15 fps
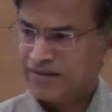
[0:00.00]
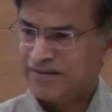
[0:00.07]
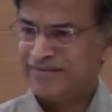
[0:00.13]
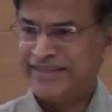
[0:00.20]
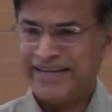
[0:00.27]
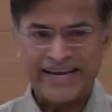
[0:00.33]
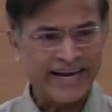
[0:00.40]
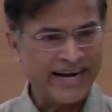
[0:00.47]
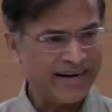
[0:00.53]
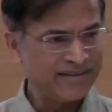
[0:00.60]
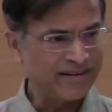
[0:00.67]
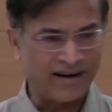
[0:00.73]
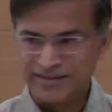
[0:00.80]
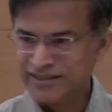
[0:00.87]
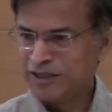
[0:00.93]
They had
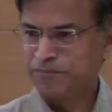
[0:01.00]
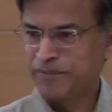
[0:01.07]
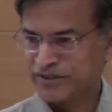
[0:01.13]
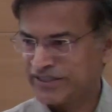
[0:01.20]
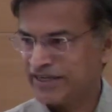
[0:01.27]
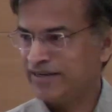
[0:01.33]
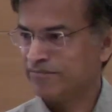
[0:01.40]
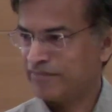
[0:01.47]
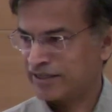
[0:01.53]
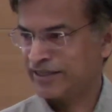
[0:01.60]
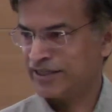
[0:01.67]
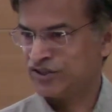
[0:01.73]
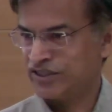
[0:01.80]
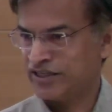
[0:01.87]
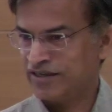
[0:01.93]
100%
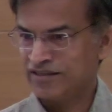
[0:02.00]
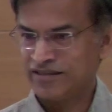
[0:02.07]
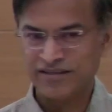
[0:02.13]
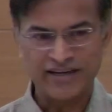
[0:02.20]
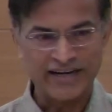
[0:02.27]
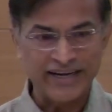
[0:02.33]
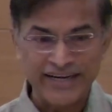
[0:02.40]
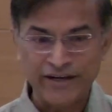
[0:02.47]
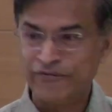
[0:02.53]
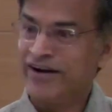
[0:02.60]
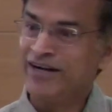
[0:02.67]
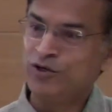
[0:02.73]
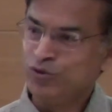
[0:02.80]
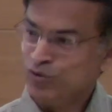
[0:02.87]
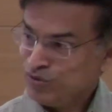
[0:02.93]
market share and it
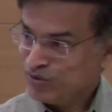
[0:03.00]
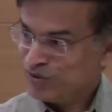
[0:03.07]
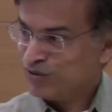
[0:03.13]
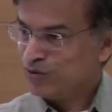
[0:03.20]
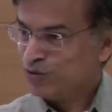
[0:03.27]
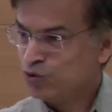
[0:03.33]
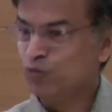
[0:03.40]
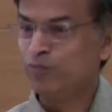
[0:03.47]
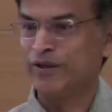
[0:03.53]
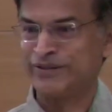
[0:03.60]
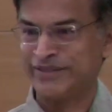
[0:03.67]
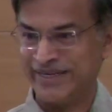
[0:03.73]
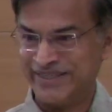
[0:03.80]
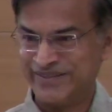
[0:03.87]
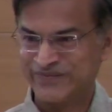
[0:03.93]
went to
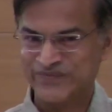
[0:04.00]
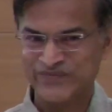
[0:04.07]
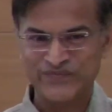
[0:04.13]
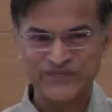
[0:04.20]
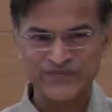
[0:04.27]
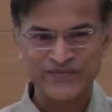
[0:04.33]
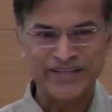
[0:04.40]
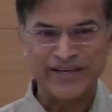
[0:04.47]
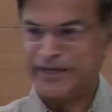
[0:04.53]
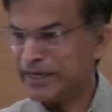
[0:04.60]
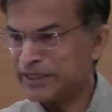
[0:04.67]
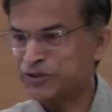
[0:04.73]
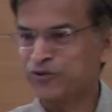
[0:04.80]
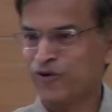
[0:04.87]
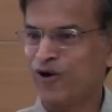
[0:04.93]
2%.
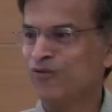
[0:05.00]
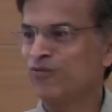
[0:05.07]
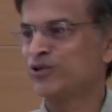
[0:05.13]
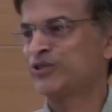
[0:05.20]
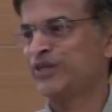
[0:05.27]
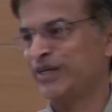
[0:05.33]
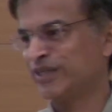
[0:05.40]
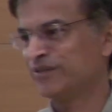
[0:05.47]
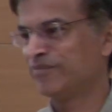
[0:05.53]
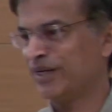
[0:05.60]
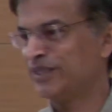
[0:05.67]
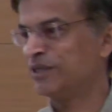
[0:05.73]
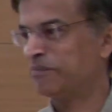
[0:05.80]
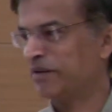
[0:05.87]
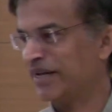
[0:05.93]
Rest all was taken by
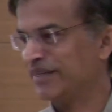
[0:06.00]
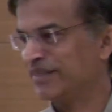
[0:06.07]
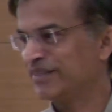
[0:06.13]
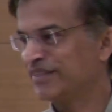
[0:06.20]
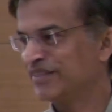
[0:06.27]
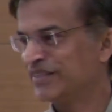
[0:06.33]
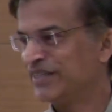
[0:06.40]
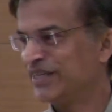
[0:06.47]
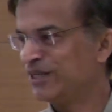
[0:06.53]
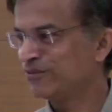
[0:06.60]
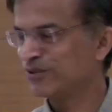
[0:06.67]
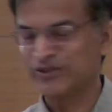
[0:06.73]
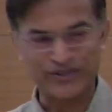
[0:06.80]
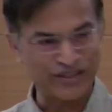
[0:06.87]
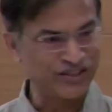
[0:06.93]
Japan. It
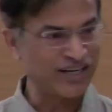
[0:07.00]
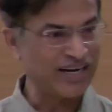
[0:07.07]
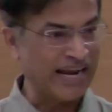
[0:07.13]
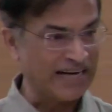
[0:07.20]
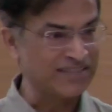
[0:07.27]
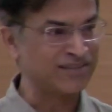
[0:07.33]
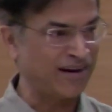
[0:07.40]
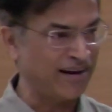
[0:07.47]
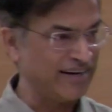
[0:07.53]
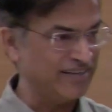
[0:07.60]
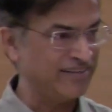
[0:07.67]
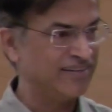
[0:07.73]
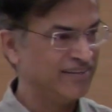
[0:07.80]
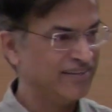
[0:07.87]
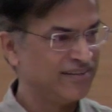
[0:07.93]
was such a landslide,
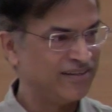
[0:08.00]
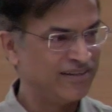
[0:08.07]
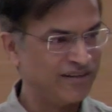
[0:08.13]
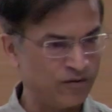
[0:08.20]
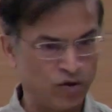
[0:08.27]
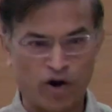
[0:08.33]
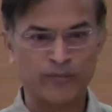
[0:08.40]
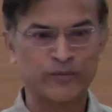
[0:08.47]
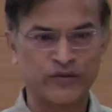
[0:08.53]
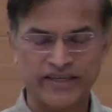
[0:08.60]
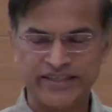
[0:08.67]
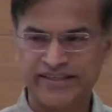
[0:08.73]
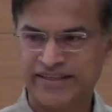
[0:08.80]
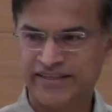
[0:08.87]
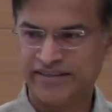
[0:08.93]

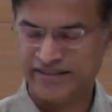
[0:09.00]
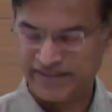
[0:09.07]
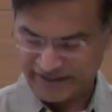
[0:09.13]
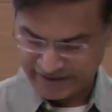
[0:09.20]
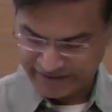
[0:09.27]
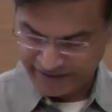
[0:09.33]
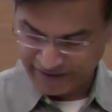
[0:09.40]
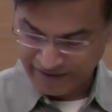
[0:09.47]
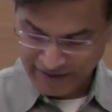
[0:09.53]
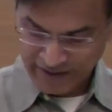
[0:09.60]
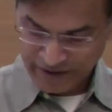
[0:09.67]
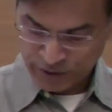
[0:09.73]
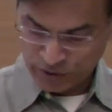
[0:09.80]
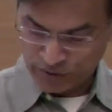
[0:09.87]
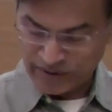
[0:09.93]
lopsided thing.
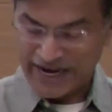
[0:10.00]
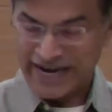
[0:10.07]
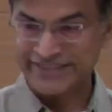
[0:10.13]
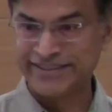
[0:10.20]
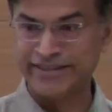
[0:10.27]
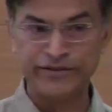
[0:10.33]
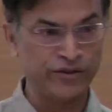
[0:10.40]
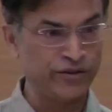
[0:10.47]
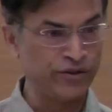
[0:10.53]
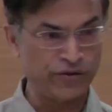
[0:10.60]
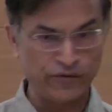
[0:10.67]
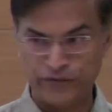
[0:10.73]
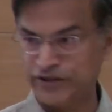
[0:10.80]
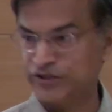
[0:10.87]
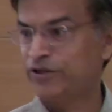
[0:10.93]
So as a result
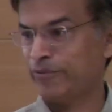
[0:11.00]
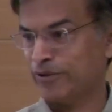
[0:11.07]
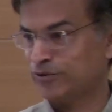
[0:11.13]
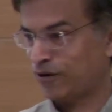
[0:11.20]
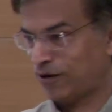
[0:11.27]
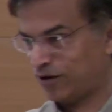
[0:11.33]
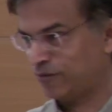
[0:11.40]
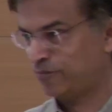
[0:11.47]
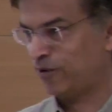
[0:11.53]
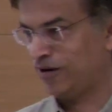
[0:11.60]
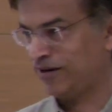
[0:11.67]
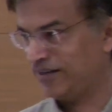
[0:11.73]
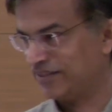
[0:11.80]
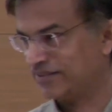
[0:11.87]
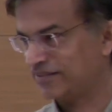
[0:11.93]
of which, there was a lot of
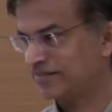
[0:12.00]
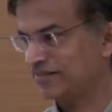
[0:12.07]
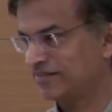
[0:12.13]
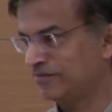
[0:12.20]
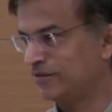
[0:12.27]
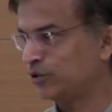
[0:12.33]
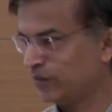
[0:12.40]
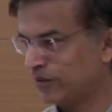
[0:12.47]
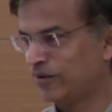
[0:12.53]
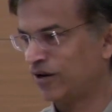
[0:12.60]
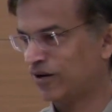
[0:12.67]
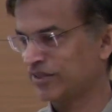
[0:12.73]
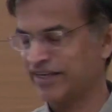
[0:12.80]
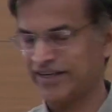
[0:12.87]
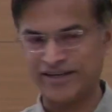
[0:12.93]
politics, which we will
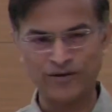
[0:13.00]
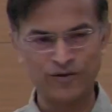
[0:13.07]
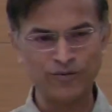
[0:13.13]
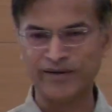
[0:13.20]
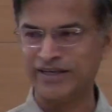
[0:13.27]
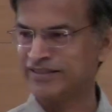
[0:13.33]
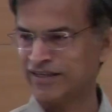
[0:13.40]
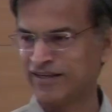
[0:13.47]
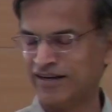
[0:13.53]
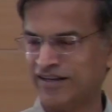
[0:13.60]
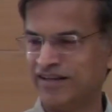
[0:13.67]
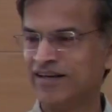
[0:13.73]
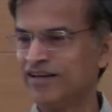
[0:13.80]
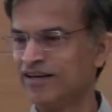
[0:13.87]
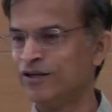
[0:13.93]
not get into.
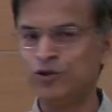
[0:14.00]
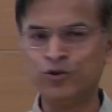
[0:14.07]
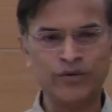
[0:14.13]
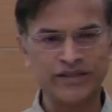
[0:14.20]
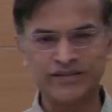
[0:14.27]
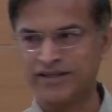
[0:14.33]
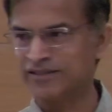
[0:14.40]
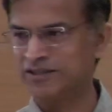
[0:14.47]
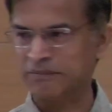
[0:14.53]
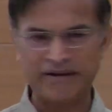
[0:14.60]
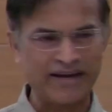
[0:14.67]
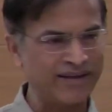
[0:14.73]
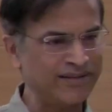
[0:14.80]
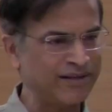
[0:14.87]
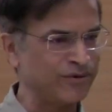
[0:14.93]
Basically, US and
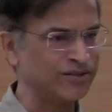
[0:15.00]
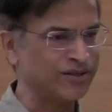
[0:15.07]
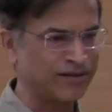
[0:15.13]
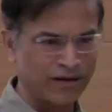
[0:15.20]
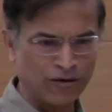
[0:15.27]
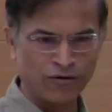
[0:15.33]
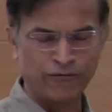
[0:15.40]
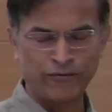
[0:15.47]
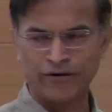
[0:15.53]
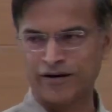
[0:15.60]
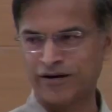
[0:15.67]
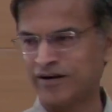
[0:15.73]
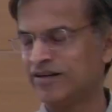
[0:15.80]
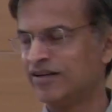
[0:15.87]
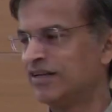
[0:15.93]
Japan, there was a tug of
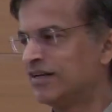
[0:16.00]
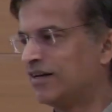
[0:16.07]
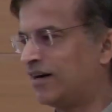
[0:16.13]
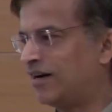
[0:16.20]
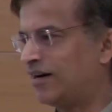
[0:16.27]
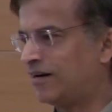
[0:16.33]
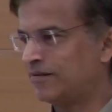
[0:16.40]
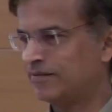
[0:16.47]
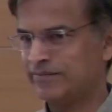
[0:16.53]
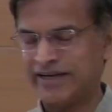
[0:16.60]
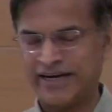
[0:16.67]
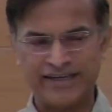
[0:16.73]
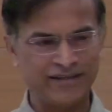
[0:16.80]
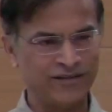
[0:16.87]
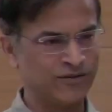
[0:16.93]
war.
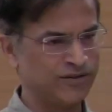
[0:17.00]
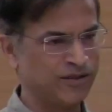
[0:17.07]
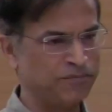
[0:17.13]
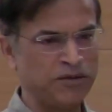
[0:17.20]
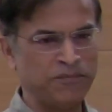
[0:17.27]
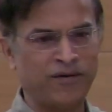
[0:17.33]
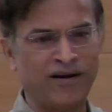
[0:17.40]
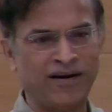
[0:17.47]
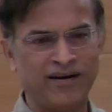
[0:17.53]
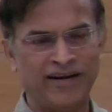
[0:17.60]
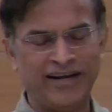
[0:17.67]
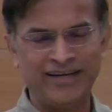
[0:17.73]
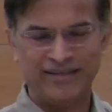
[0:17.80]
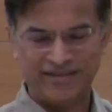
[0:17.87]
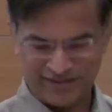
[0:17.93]
The people
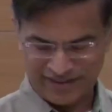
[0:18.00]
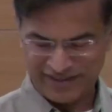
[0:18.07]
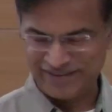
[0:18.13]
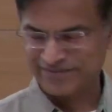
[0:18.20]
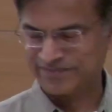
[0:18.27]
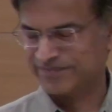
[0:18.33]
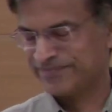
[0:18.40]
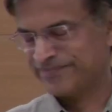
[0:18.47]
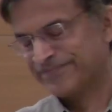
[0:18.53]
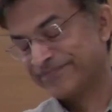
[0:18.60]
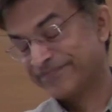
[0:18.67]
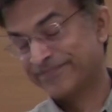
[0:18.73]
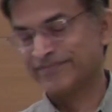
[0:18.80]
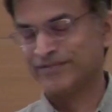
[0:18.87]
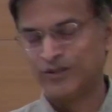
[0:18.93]
in
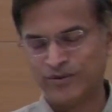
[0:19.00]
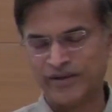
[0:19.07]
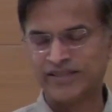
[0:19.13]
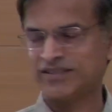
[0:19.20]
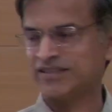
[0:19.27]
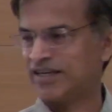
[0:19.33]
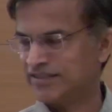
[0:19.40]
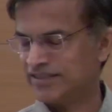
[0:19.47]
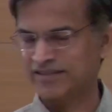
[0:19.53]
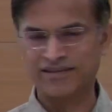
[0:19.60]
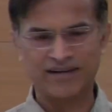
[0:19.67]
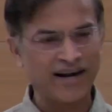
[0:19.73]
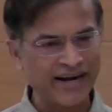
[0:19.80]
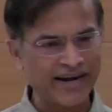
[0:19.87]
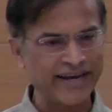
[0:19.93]
US started
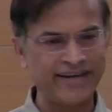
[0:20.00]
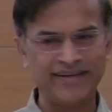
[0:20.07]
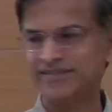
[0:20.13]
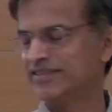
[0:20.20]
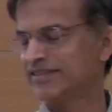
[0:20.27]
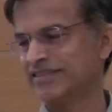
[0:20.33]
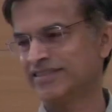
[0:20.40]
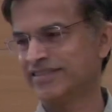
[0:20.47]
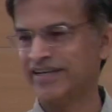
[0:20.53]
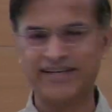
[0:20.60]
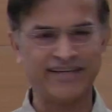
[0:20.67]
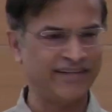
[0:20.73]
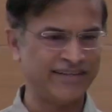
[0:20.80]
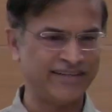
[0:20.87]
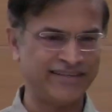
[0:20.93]
crying. They said, nah, nah,
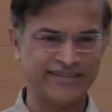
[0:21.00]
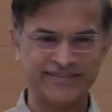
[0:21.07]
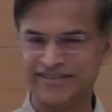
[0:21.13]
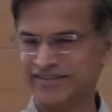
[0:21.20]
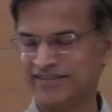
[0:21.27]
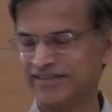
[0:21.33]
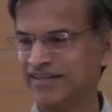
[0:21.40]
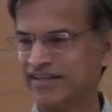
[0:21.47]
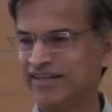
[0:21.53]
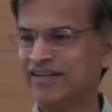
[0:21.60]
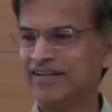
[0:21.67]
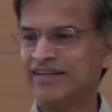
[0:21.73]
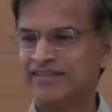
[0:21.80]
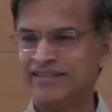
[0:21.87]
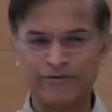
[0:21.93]
nah. Then
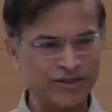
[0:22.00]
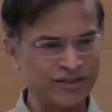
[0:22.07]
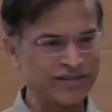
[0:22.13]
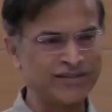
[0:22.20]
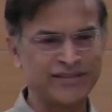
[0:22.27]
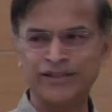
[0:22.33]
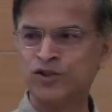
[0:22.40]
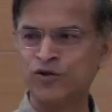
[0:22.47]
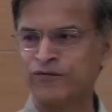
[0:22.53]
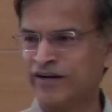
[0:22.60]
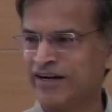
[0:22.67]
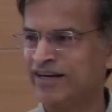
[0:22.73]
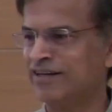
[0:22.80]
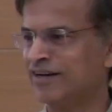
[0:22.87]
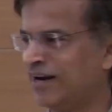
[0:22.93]
there was a
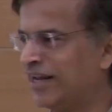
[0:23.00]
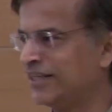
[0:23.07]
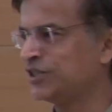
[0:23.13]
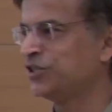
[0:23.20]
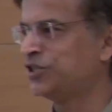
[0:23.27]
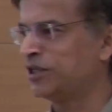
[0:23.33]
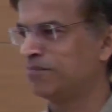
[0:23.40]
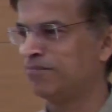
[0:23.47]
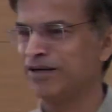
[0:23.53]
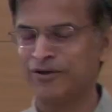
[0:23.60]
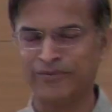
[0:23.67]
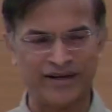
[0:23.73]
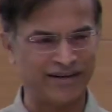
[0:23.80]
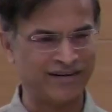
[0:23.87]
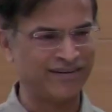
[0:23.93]
schizophrenic relationship
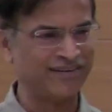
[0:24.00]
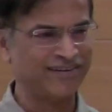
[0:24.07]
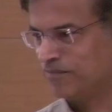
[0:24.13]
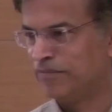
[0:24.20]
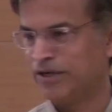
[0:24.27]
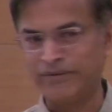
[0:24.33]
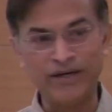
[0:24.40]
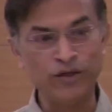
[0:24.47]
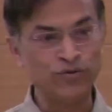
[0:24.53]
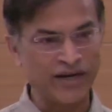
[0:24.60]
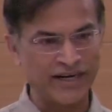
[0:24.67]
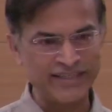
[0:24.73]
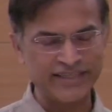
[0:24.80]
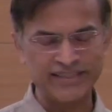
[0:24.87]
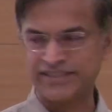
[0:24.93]
between
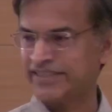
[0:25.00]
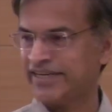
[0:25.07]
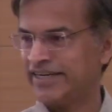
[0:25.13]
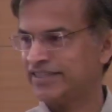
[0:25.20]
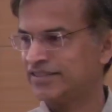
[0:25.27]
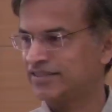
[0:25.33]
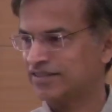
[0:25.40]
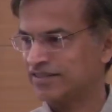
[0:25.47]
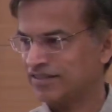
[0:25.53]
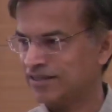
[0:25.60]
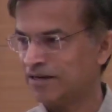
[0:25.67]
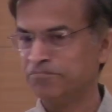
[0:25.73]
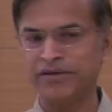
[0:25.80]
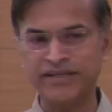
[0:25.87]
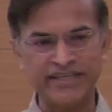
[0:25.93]
United States
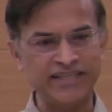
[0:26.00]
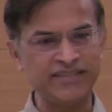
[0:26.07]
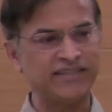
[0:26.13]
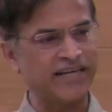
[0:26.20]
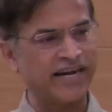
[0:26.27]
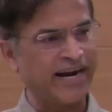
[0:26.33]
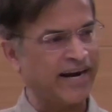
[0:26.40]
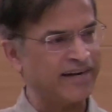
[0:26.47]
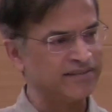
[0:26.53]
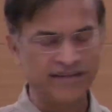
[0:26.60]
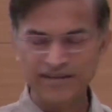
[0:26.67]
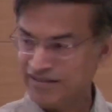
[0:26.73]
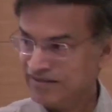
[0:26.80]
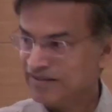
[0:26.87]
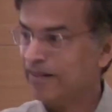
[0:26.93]
companies and
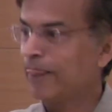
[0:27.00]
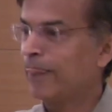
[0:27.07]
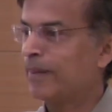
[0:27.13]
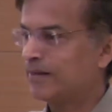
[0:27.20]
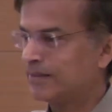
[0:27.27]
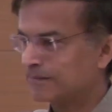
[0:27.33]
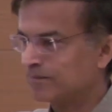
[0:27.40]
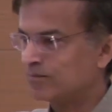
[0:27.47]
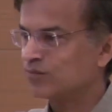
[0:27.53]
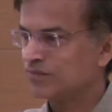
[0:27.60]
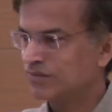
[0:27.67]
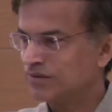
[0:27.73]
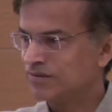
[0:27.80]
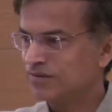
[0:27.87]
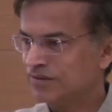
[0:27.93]

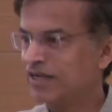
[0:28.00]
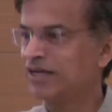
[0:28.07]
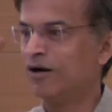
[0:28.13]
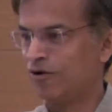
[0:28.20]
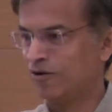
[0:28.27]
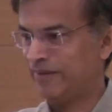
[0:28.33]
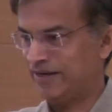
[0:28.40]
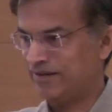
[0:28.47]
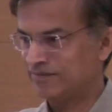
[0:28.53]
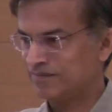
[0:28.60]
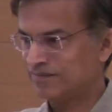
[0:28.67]
the government.